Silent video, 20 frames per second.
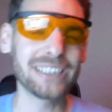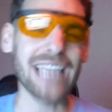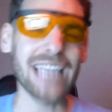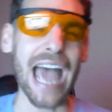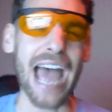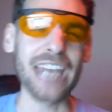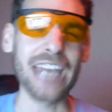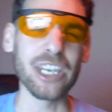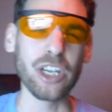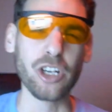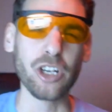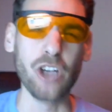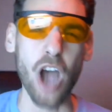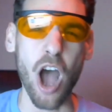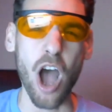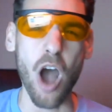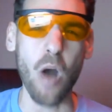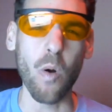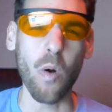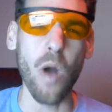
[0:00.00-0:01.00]
had to
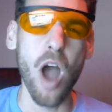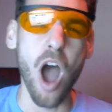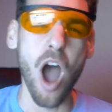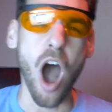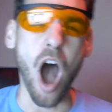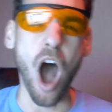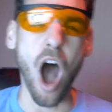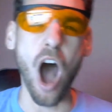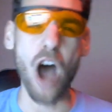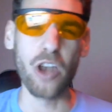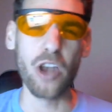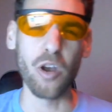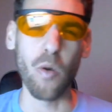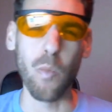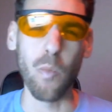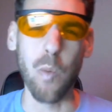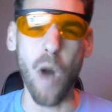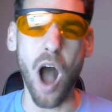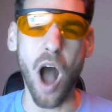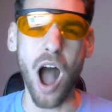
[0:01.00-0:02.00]
go on a
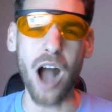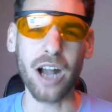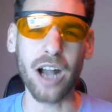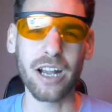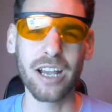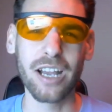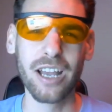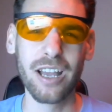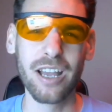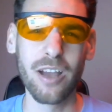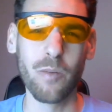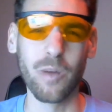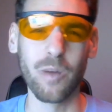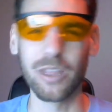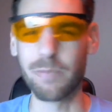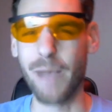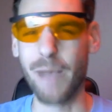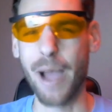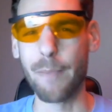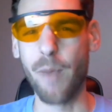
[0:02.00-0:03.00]
walk
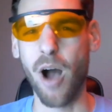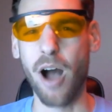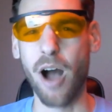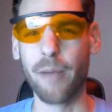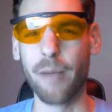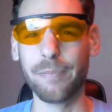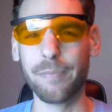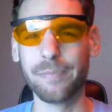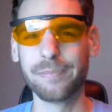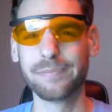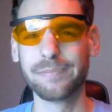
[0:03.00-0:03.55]
with my mom.